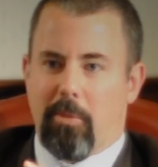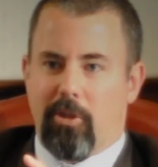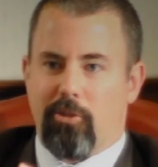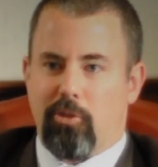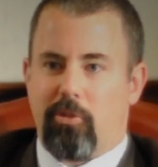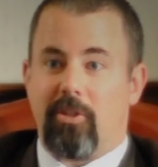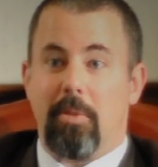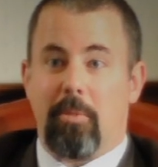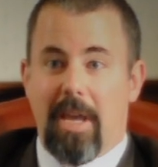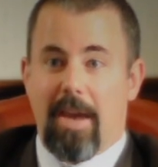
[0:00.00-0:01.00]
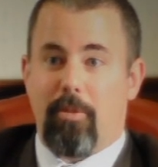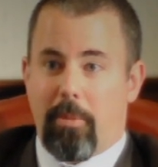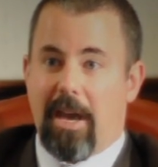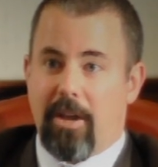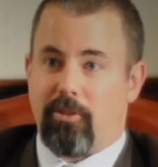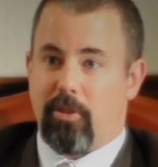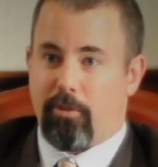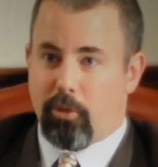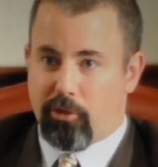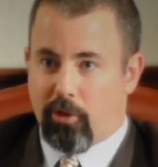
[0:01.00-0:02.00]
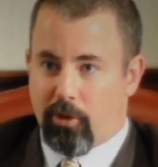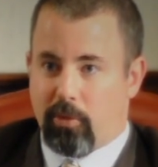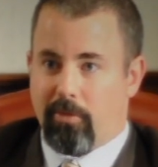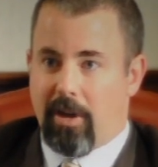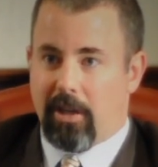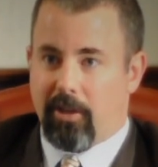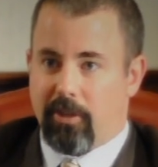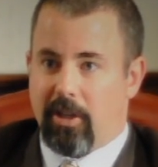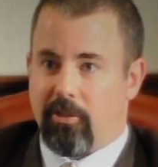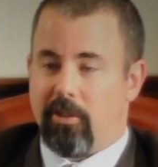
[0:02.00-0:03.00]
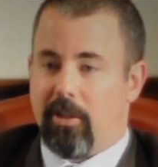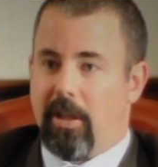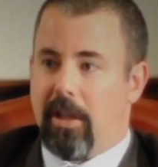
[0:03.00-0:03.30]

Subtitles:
because you seem to have a passion for church revitalization.